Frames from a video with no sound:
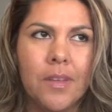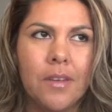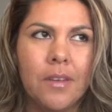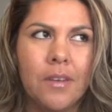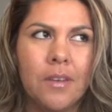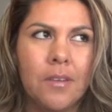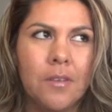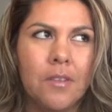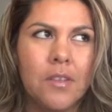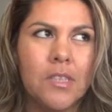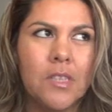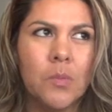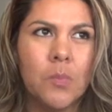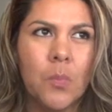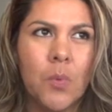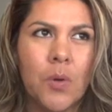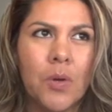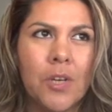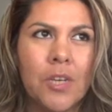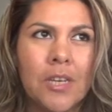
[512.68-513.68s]
know this
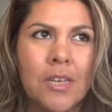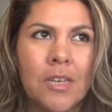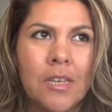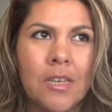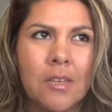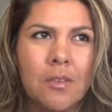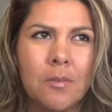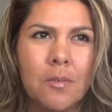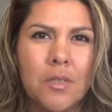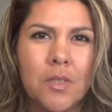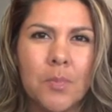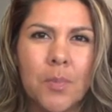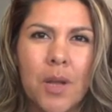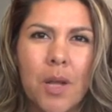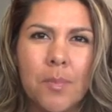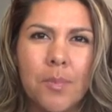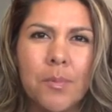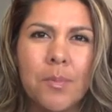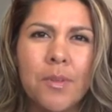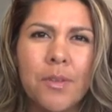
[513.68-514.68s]
morning it was
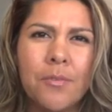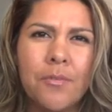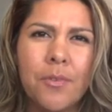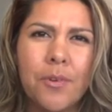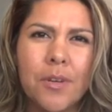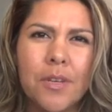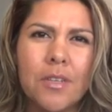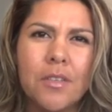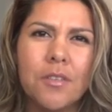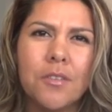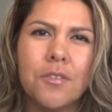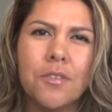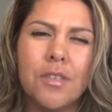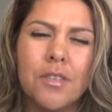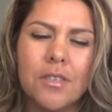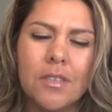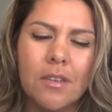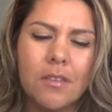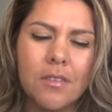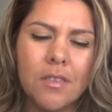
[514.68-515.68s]
probably 40
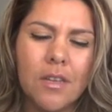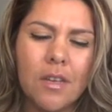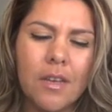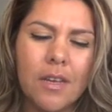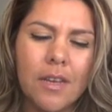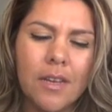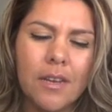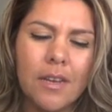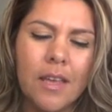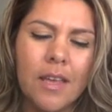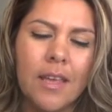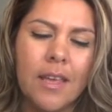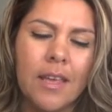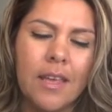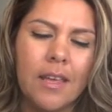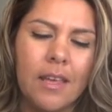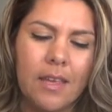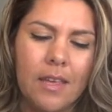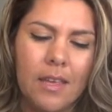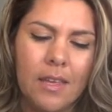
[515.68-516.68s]
degrees outside.
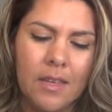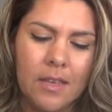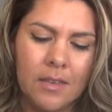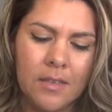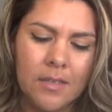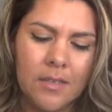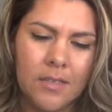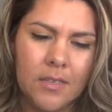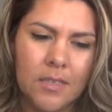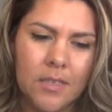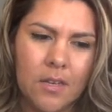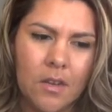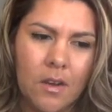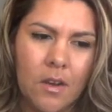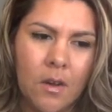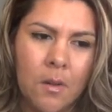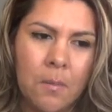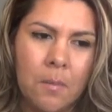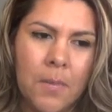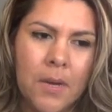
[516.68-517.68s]
And
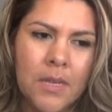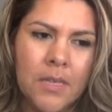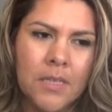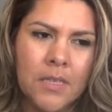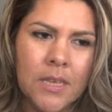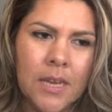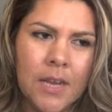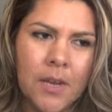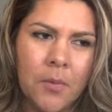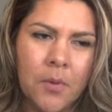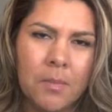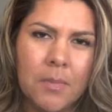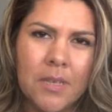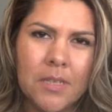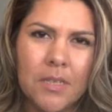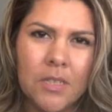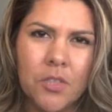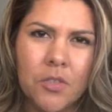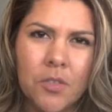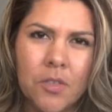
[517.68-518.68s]
on Monday, when my
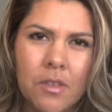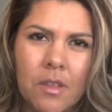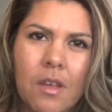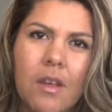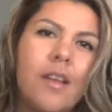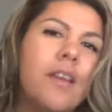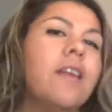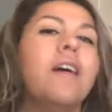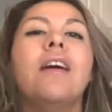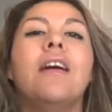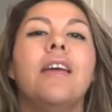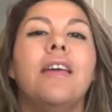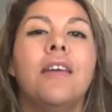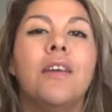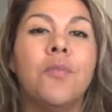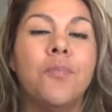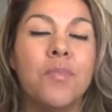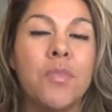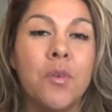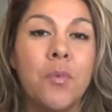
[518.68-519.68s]
sister-in-law and
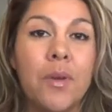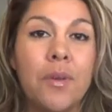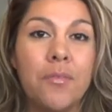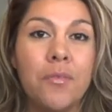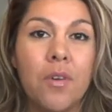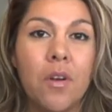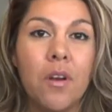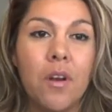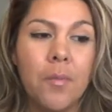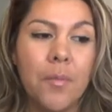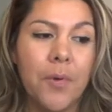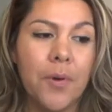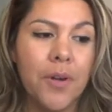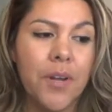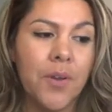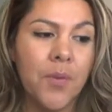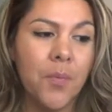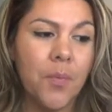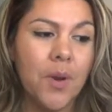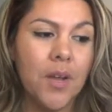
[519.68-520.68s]
I went for our
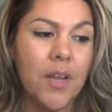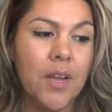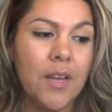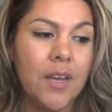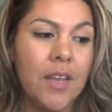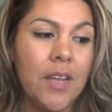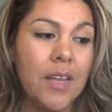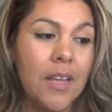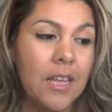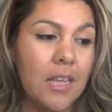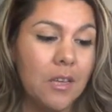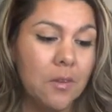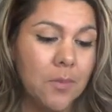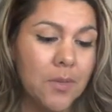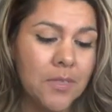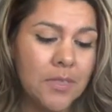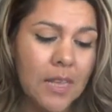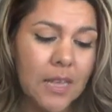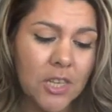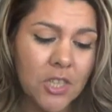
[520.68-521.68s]
morning run, it
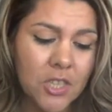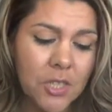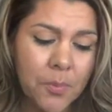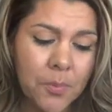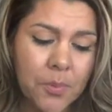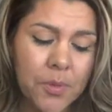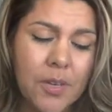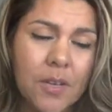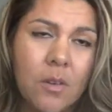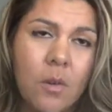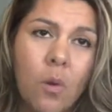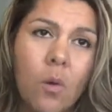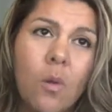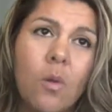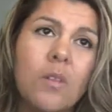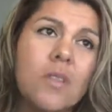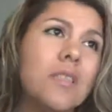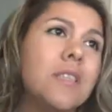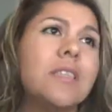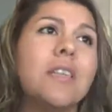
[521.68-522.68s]
was actually pretty
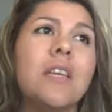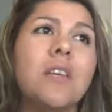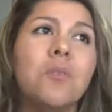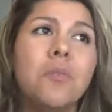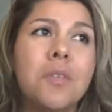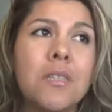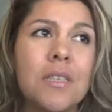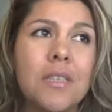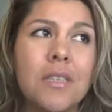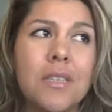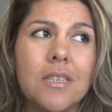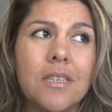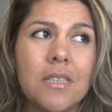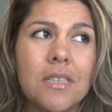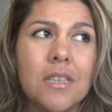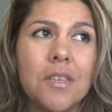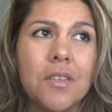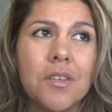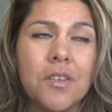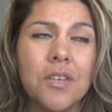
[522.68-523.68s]
cold. It said it was
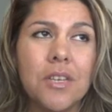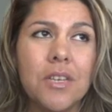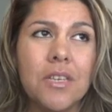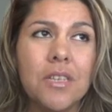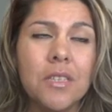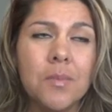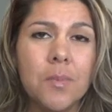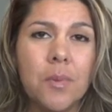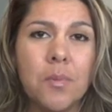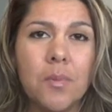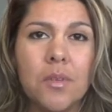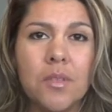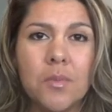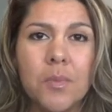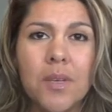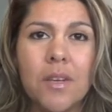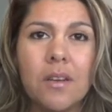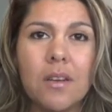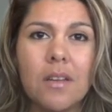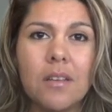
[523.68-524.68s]
60 degrees, but once
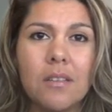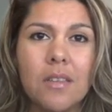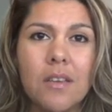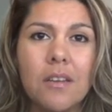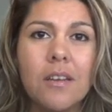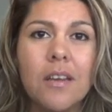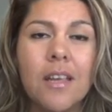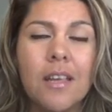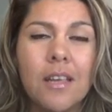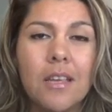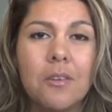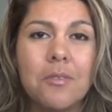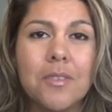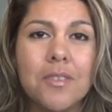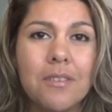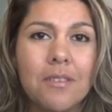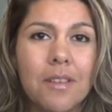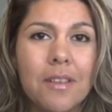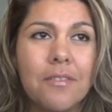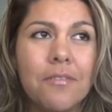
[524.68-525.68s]
we got out there,
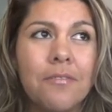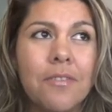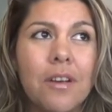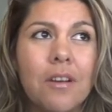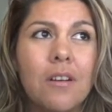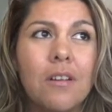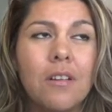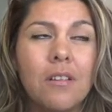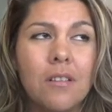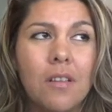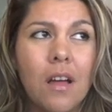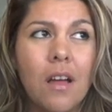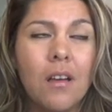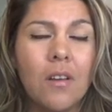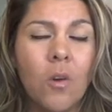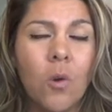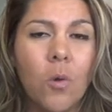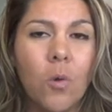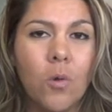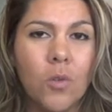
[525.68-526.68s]
it felt a
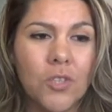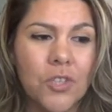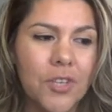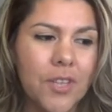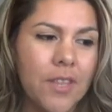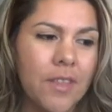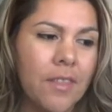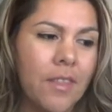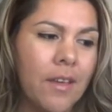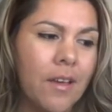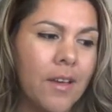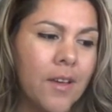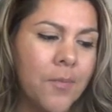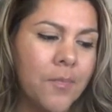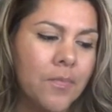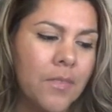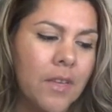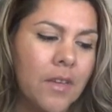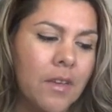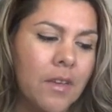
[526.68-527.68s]
lot colder than
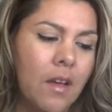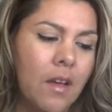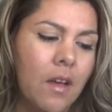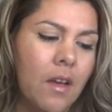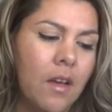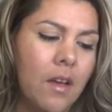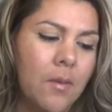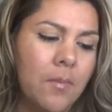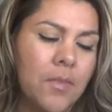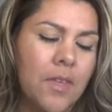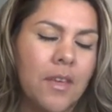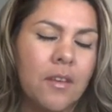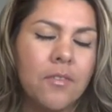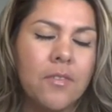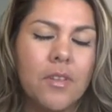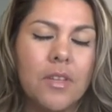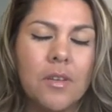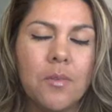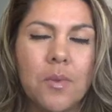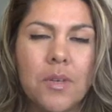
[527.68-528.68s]
that.
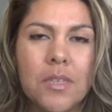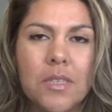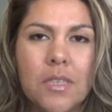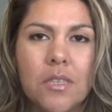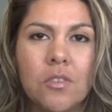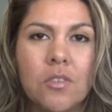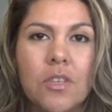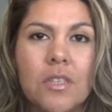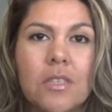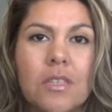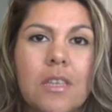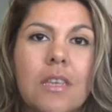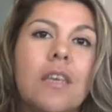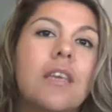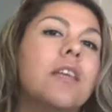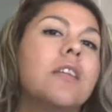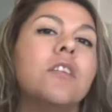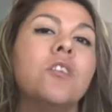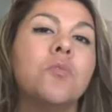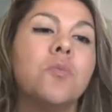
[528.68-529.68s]
Thankfully, we did dress the
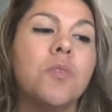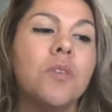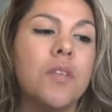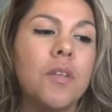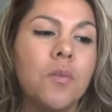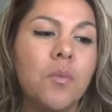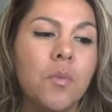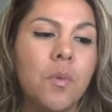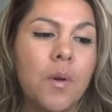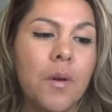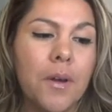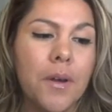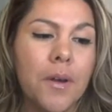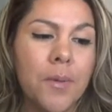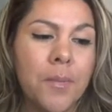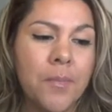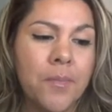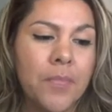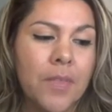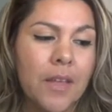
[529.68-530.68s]
kids really
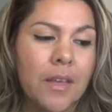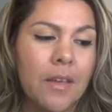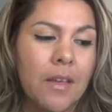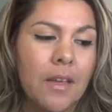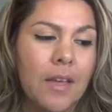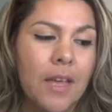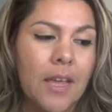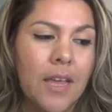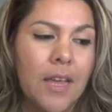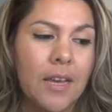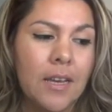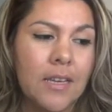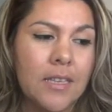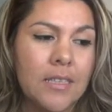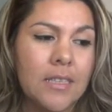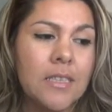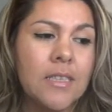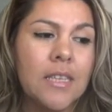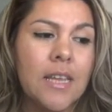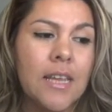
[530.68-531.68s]
warm. And I
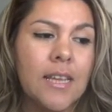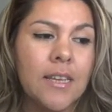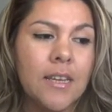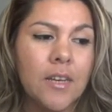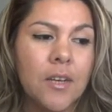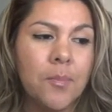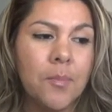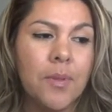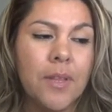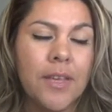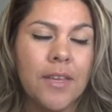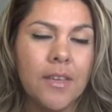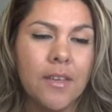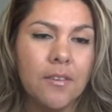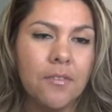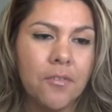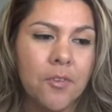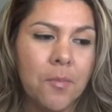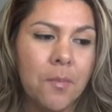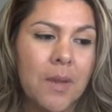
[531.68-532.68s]
did take a
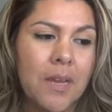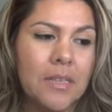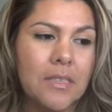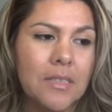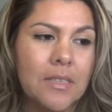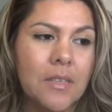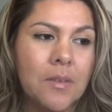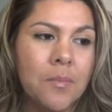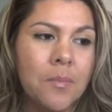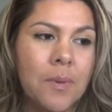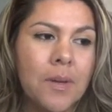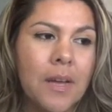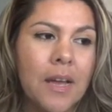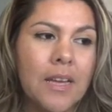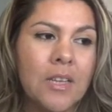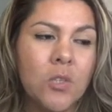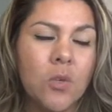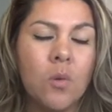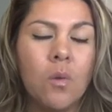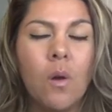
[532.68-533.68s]
blanket for Mason, but
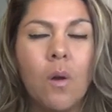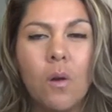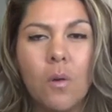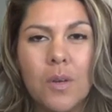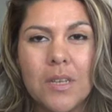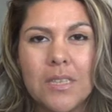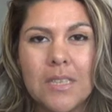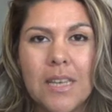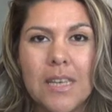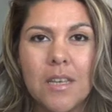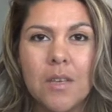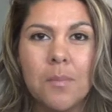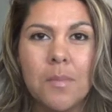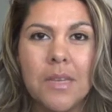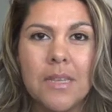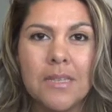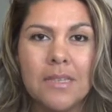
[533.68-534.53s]
I don't always take a